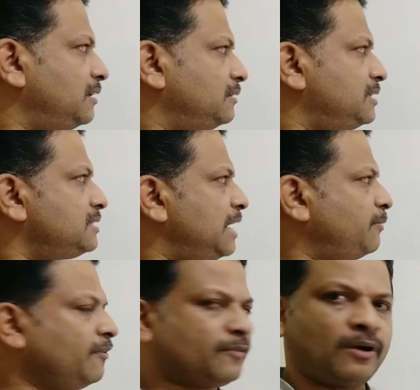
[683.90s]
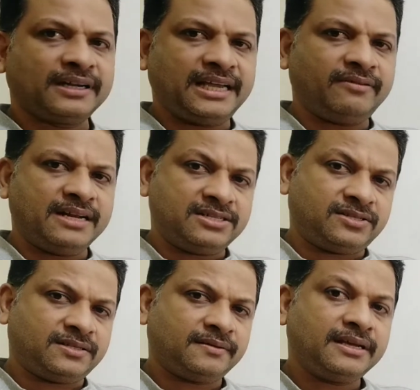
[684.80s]
This type of concave
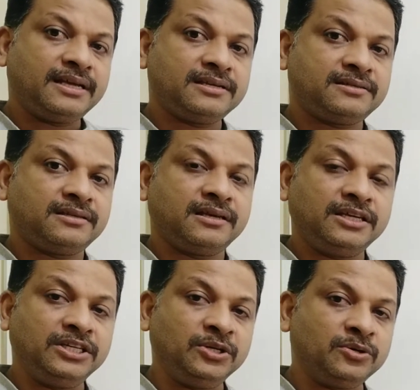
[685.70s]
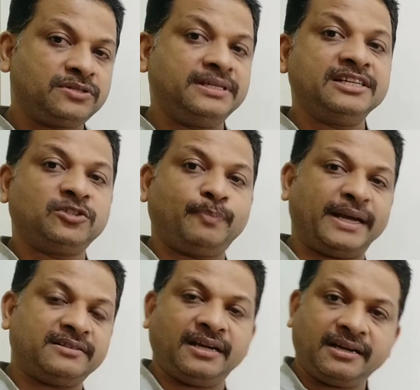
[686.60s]
lens is used in
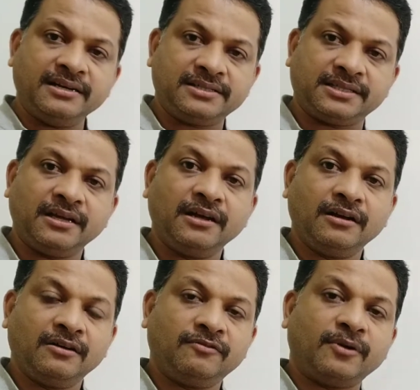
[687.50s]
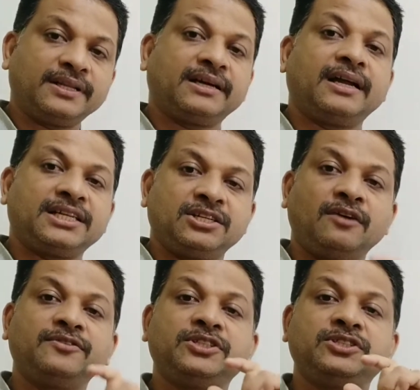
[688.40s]
spectacles for the correction
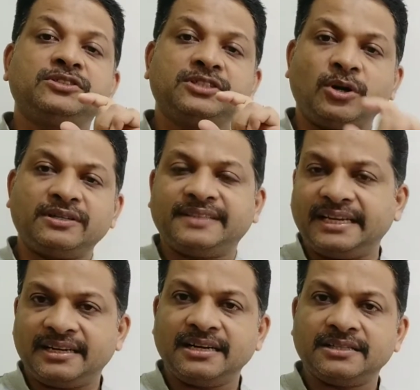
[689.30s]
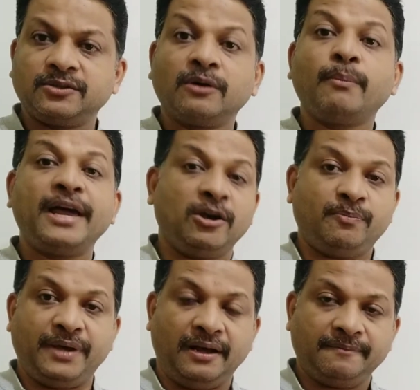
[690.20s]
of short-sightedness or
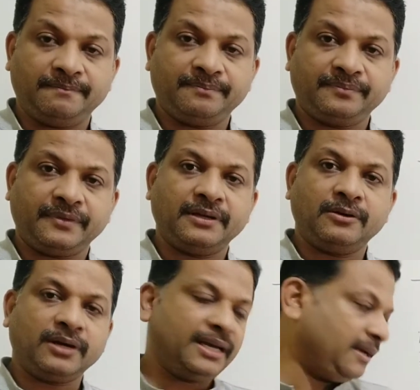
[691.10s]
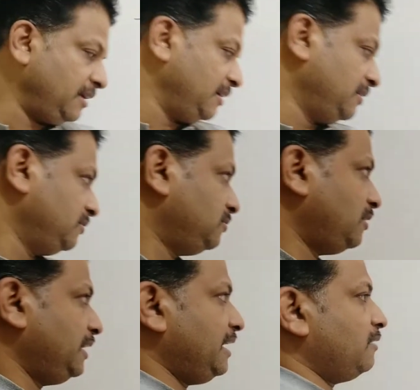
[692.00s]
myopia. Okay, so
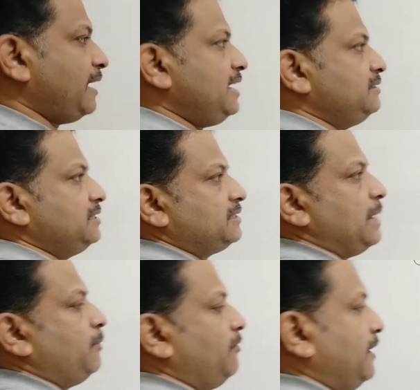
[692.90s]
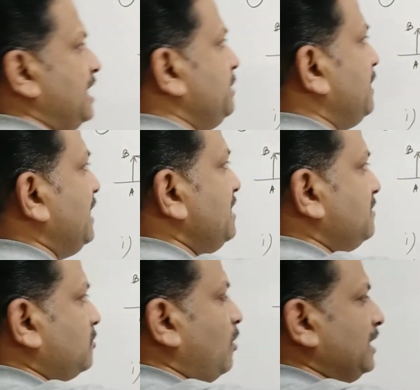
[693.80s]
I can write this type of arrangement
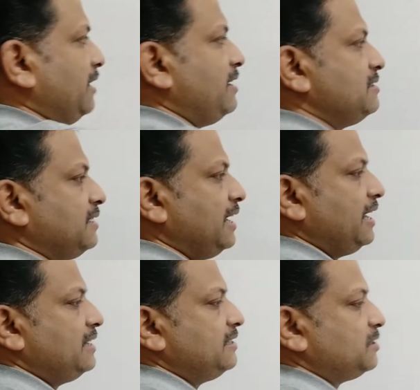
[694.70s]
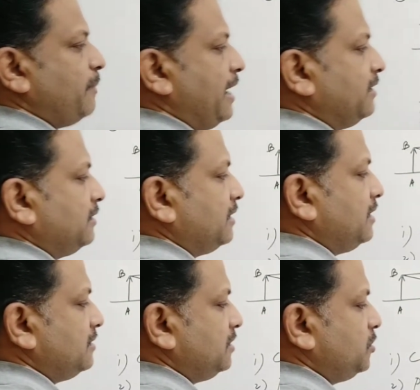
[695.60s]
lens, concave lens in this manner
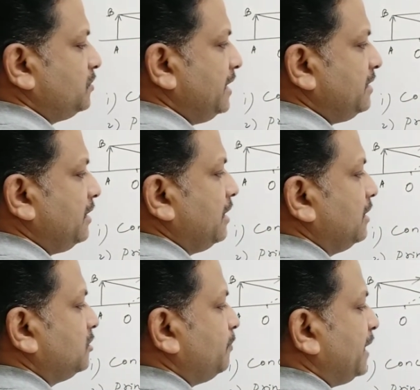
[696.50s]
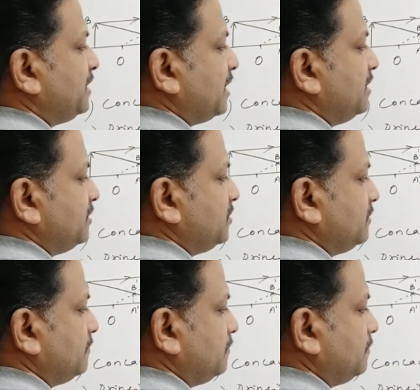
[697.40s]
is used in spectacles.